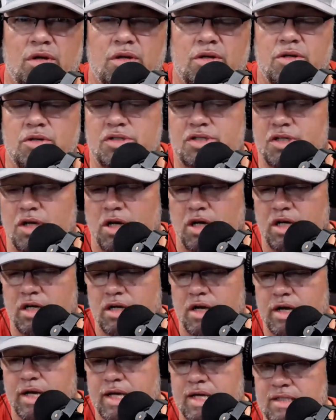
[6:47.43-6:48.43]
You saw
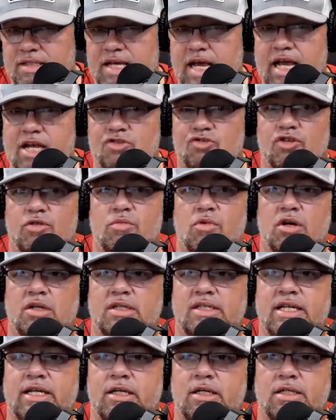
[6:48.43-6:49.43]
it against Adrian
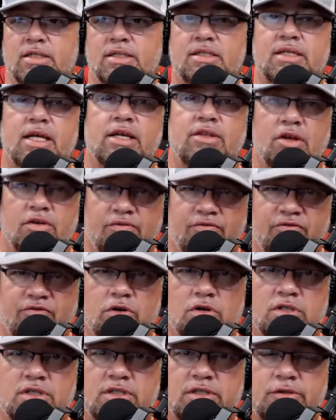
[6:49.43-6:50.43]
Martinez in their
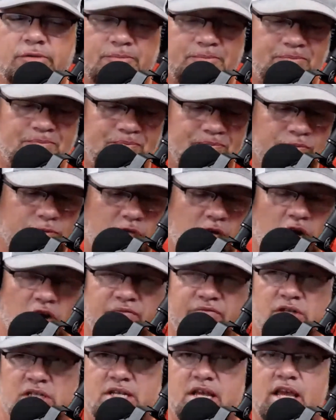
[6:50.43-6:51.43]
first
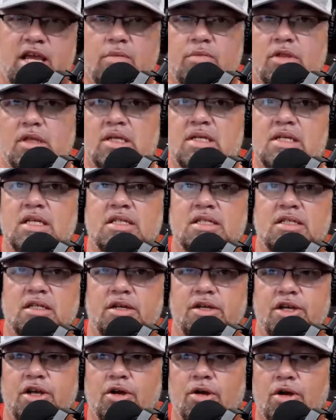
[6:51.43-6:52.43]
conference game of the season
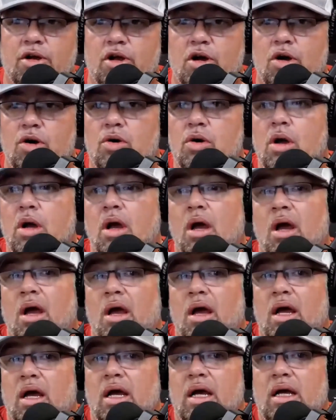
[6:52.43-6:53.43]
a year ago.
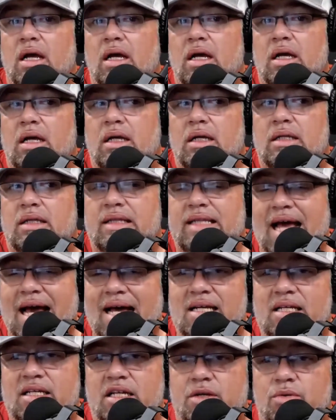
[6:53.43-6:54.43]

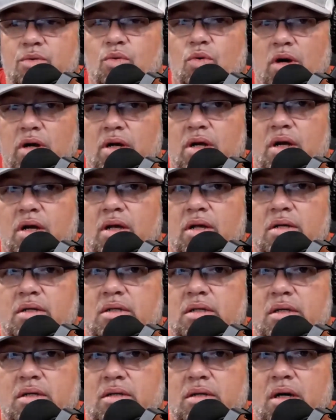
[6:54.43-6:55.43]
That didn't work
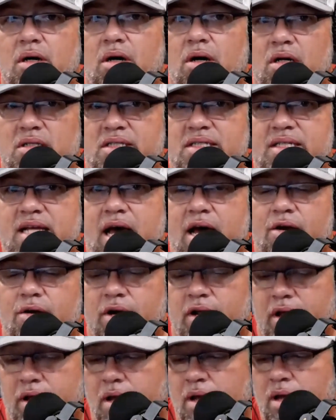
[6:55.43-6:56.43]
on
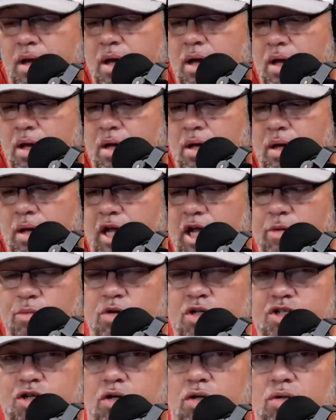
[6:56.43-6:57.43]
Saturday.
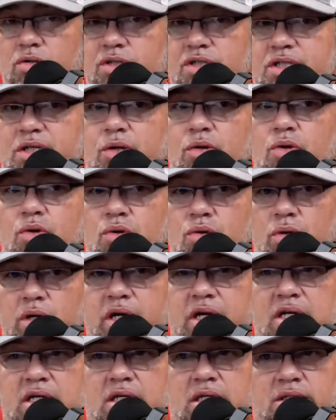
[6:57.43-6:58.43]
Emory Jones, who
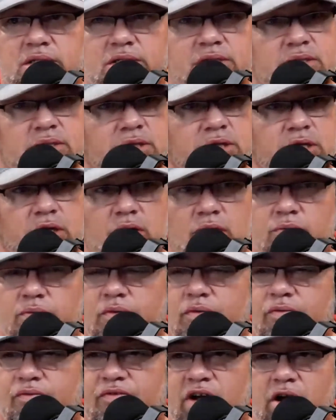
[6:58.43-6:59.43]
is, you know,
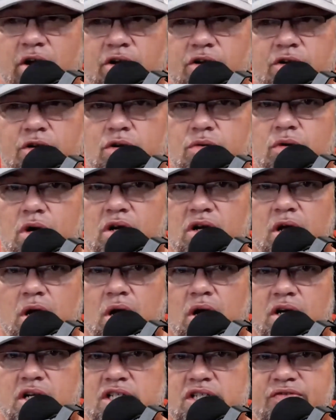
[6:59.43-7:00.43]
very good on,
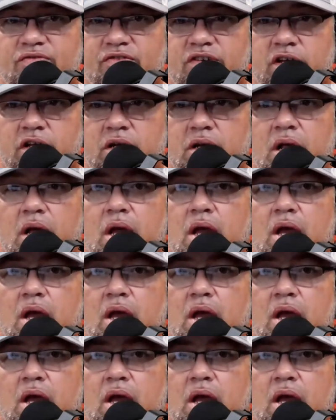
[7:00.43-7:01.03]
on his feet,